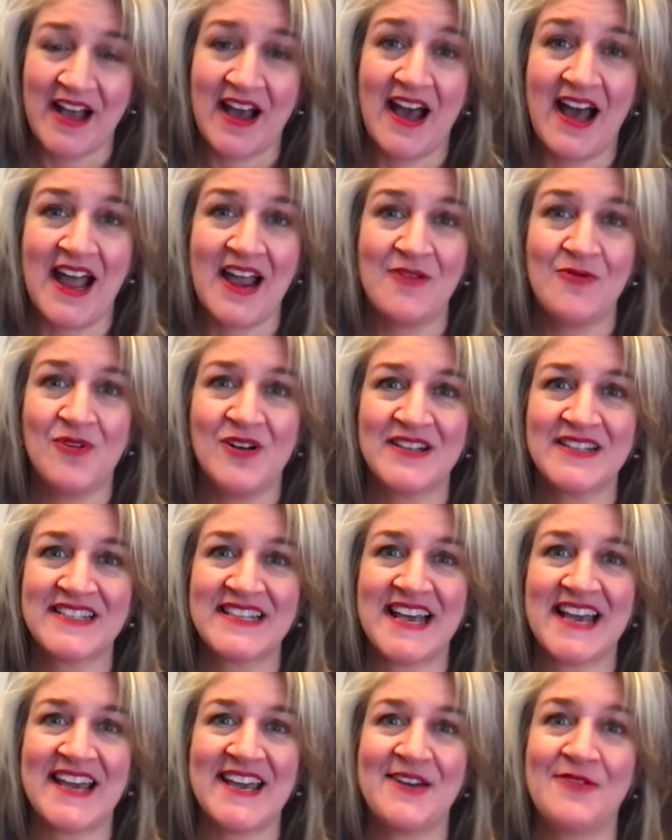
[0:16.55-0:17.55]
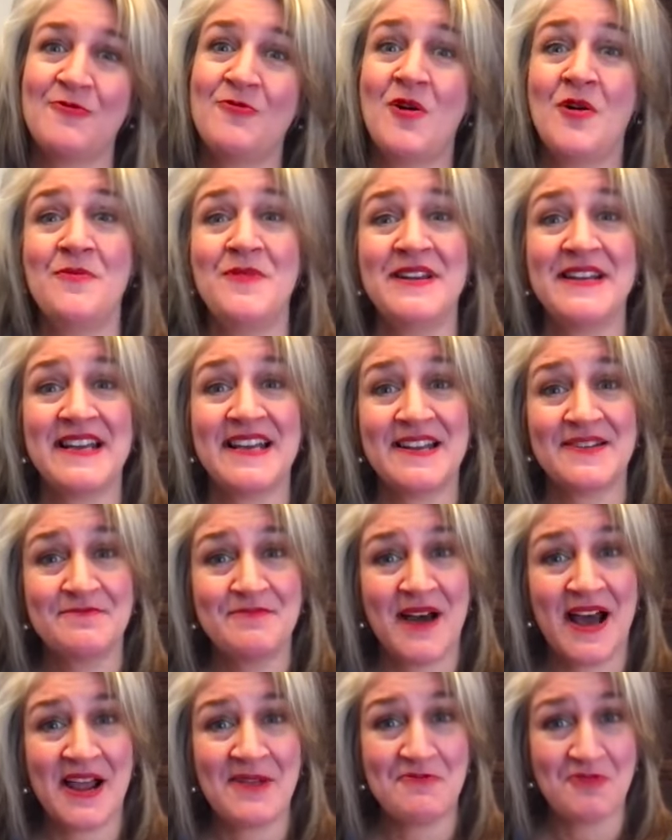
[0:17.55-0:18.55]
I was a woman in
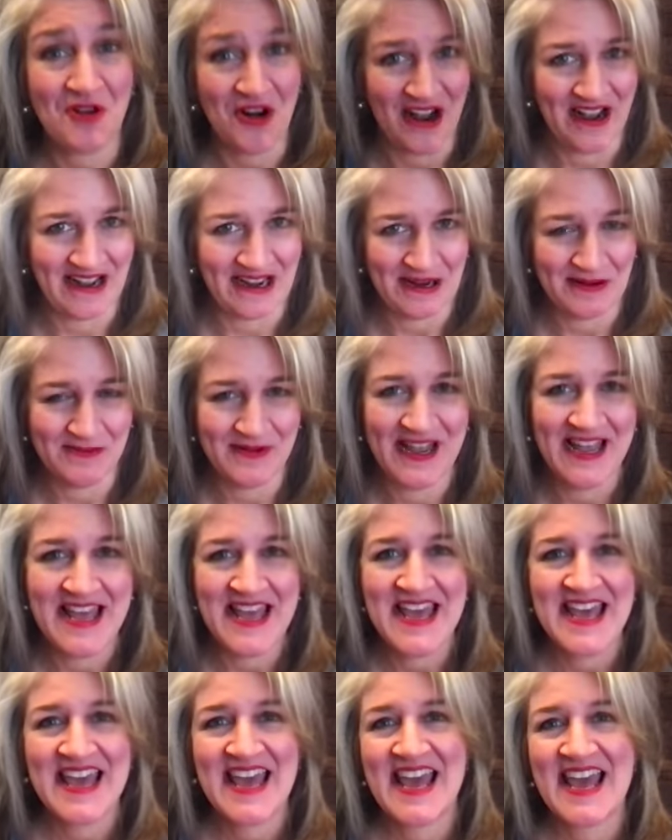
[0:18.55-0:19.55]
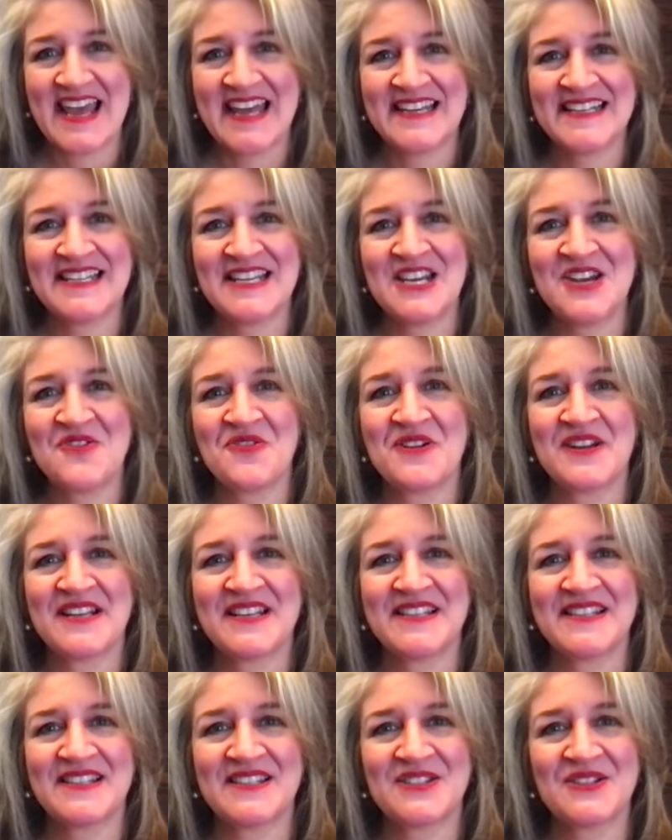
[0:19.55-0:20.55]
my prime, and here it
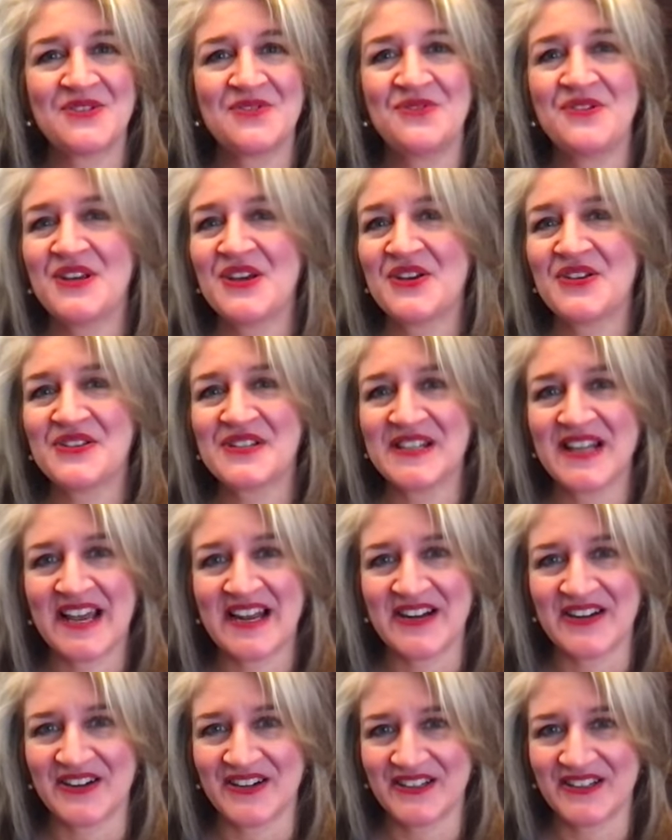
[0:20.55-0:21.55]
is 2 years later.